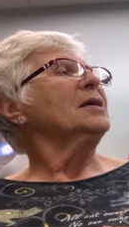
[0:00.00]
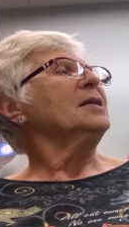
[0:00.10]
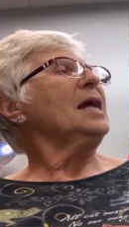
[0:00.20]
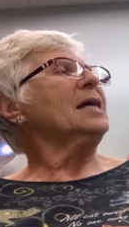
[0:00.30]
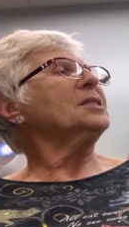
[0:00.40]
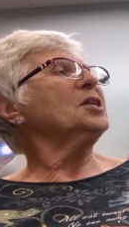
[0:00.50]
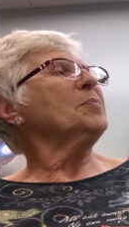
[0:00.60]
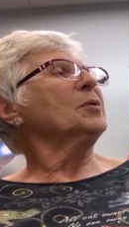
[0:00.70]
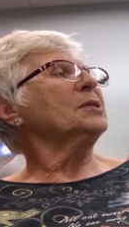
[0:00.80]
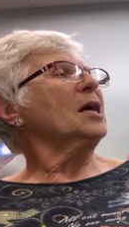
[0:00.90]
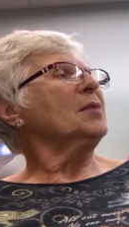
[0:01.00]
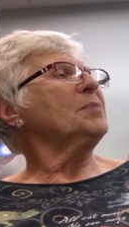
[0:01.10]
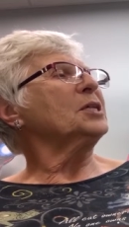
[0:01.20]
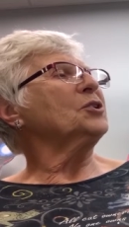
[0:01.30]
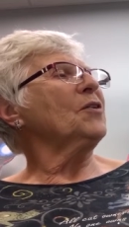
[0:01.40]
Next, he pulled out a
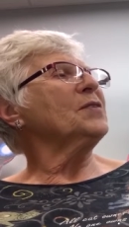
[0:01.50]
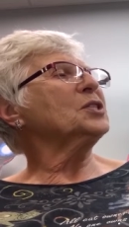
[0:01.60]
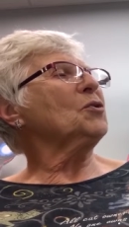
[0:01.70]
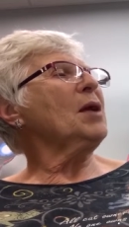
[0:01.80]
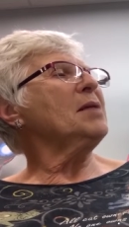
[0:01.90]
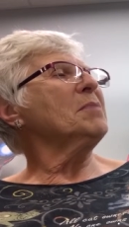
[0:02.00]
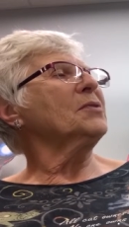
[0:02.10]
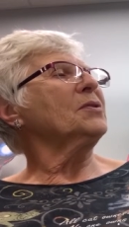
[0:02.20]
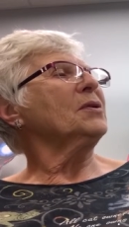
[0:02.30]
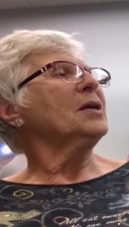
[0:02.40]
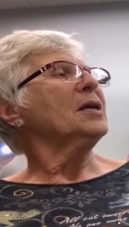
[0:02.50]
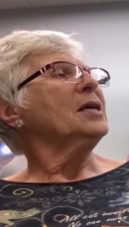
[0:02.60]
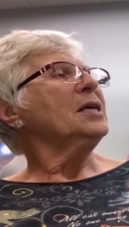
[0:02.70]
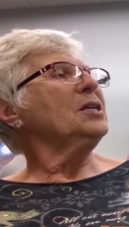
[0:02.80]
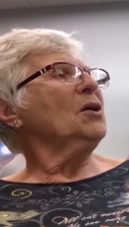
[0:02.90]
picture of his grandmother.
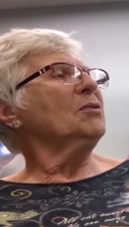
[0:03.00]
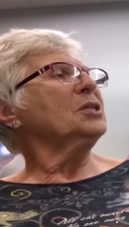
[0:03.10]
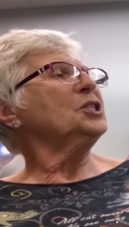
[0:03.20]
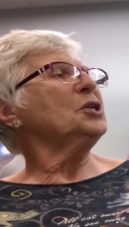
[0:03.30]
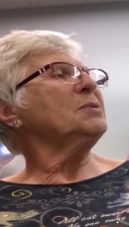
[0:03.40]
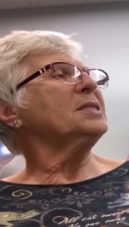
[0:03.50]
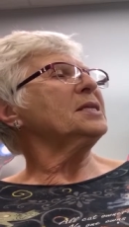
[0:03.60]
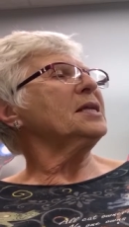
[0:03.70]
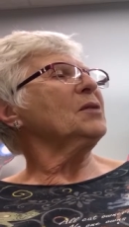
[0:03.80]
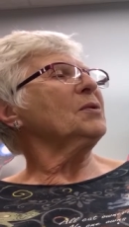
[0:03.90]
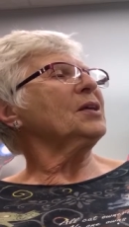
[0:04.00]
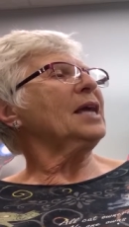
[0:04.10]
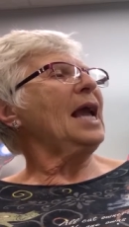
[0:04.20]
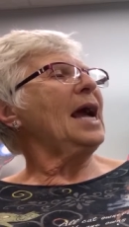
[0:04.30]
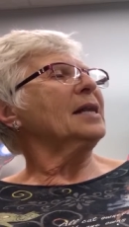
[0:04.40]
He noticed she was sitting with a
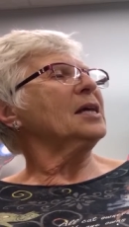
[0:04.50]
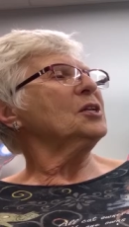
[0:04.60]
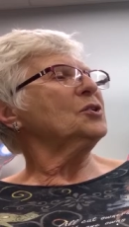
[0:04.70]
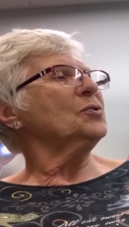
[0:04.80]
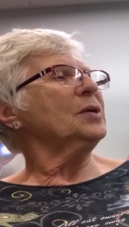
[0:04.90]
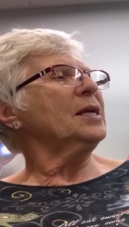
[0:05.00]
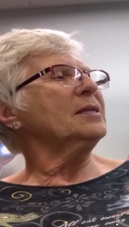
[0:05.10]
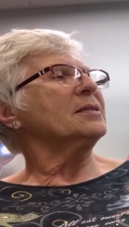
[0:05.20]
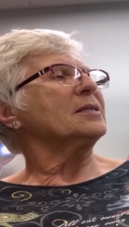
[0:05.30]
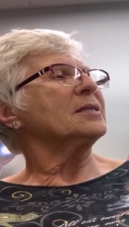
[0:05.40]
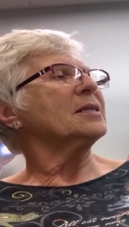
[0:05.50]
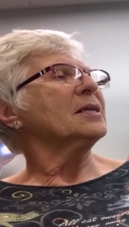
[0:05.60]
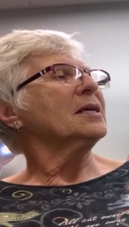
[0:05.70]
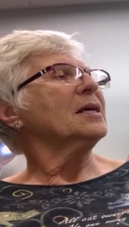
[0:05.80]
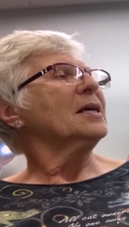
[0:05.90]
cat and two kittens.
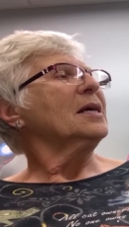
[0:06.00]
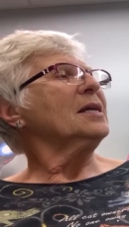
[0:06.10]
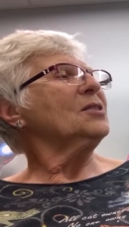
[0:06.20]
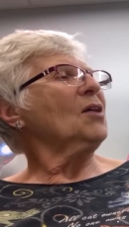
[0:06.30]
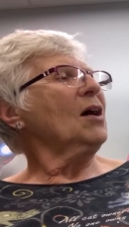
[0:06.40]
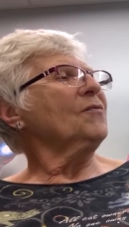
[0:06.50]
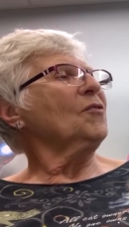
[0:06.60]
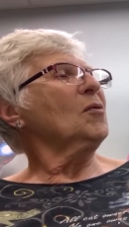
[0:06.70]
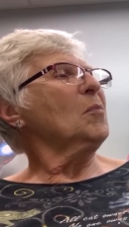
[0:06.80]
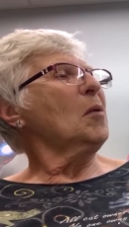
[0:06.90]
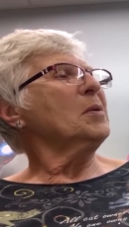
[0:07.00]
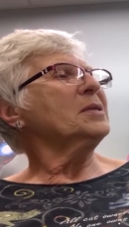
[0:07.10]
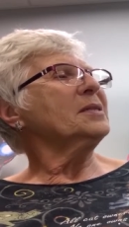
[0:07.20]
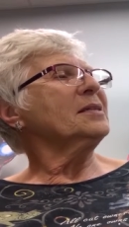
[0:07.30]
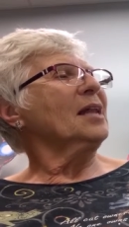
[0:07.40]
He thought for a
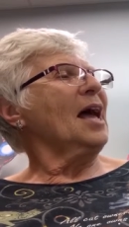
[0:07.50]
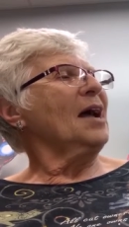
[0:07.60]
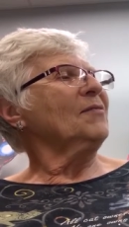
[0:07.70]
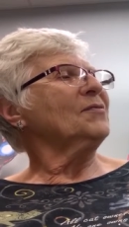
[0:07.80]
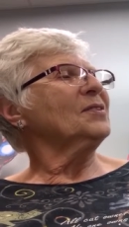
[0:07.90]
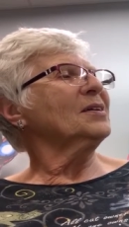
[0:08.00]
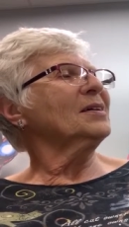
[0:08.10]
moment and laughed.